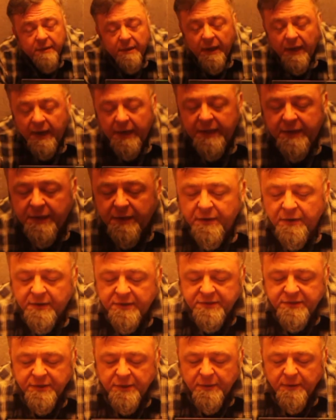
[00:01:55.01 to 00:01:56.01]
I can
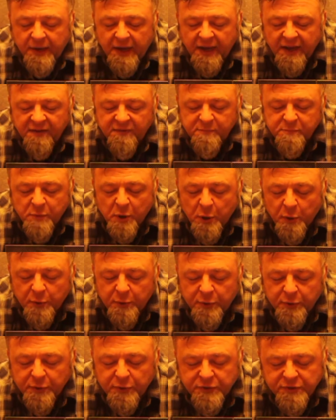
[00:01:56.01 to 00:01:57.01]
also have
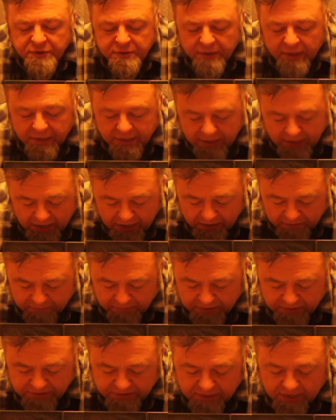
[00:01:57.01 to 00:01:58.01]
motors, like I have
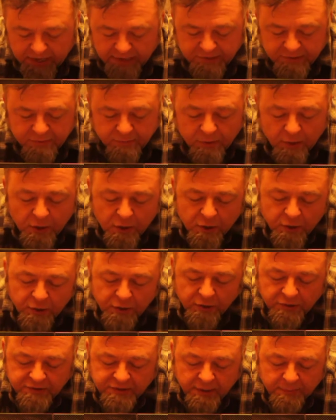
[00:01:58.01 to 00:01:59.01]
these guys
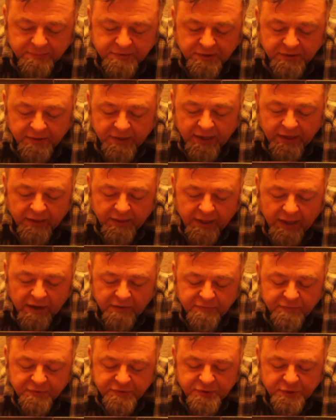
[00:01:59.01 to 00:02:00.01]
hooked up to, they
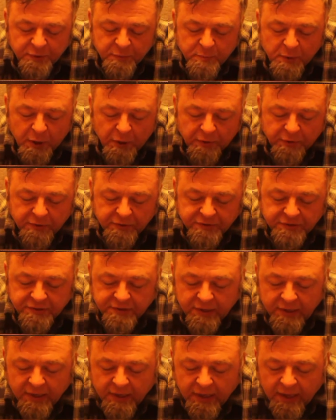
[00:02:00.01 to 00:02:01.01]
allow for 2
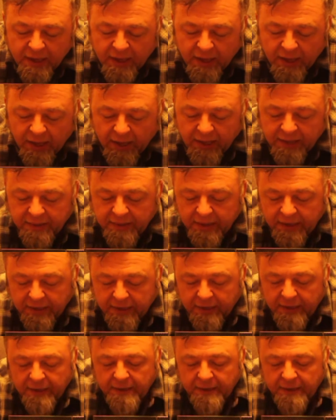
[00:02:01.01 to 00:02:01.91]
motors. And then